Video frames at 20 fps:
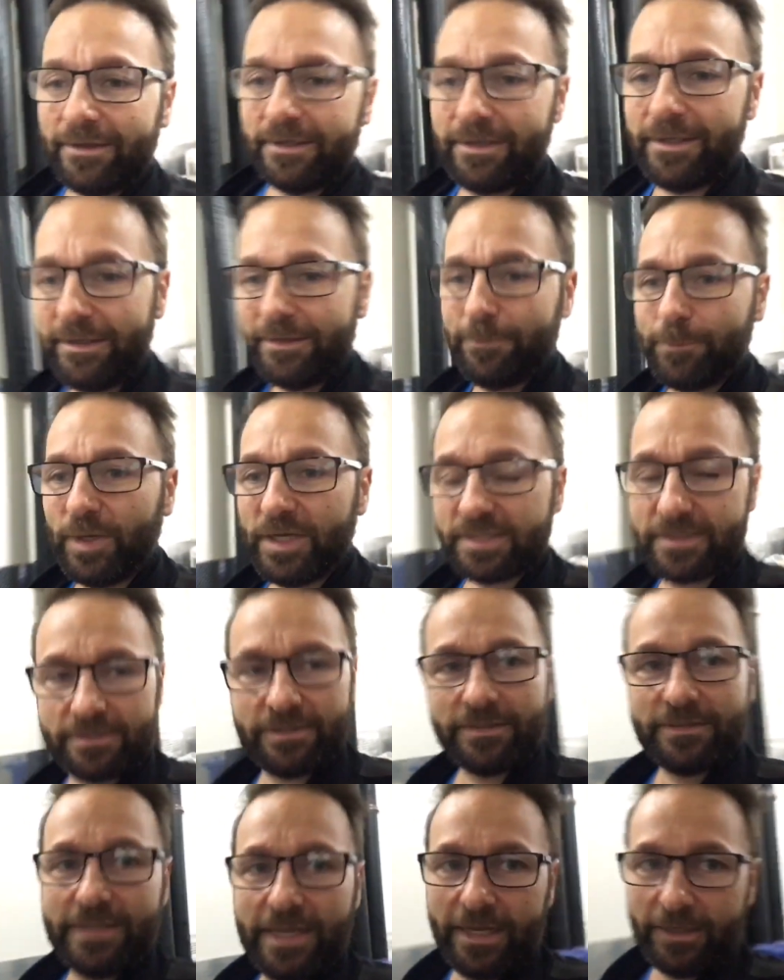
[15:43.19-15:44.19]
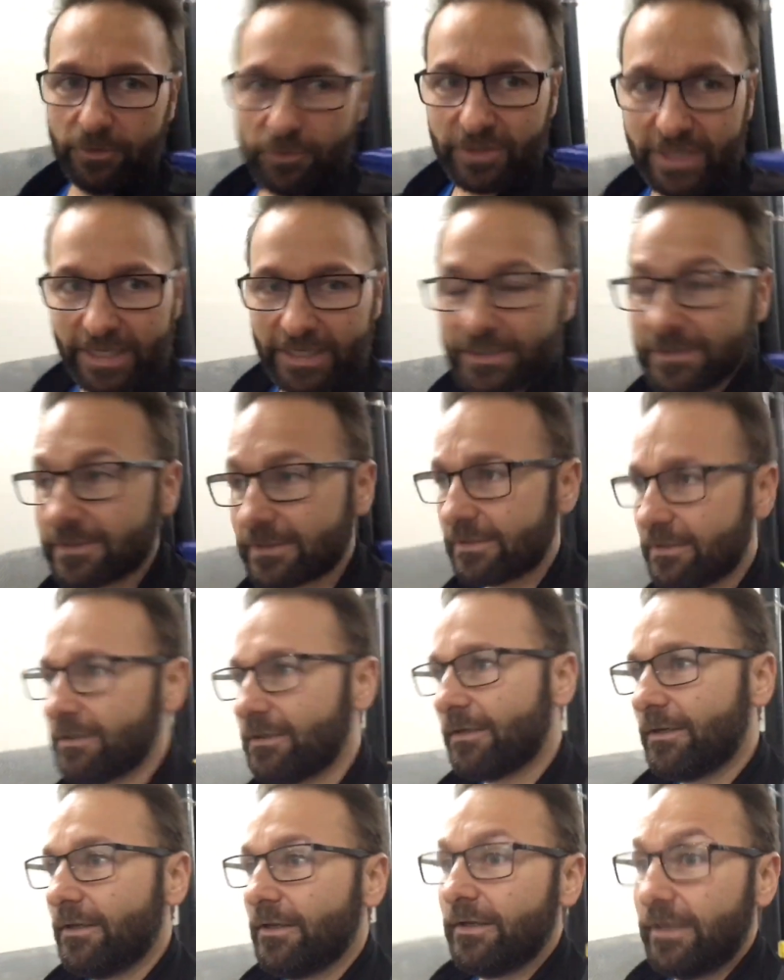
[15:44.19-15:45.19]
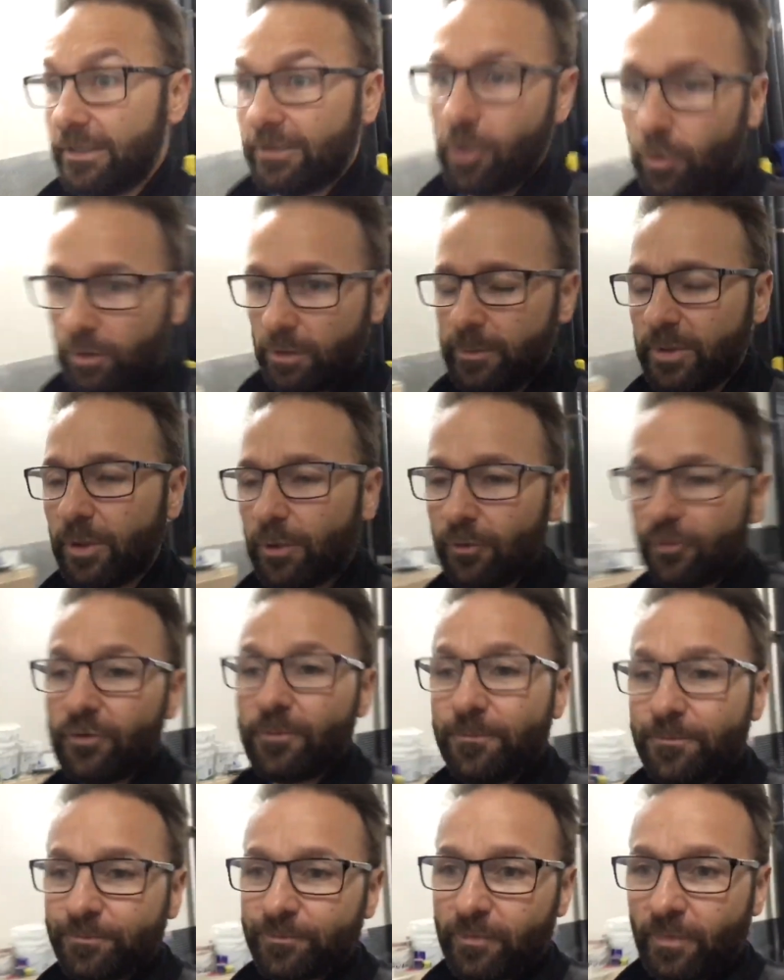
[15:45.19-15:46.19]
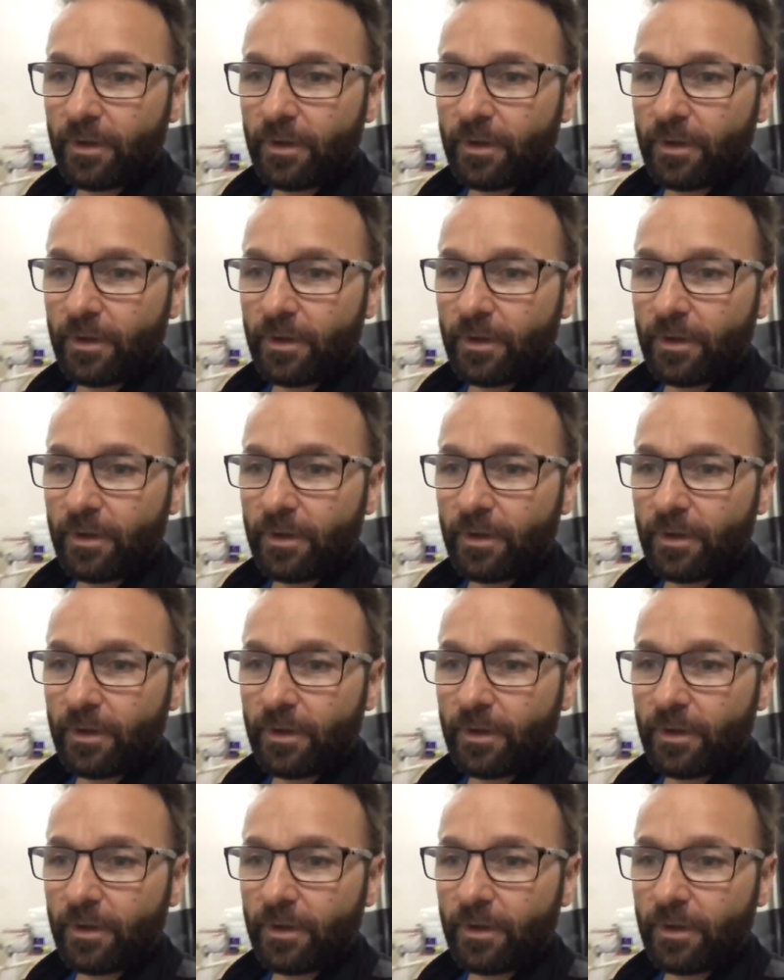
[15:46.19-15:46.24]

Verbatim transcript: He busted Daniel Cates in no limit hold'em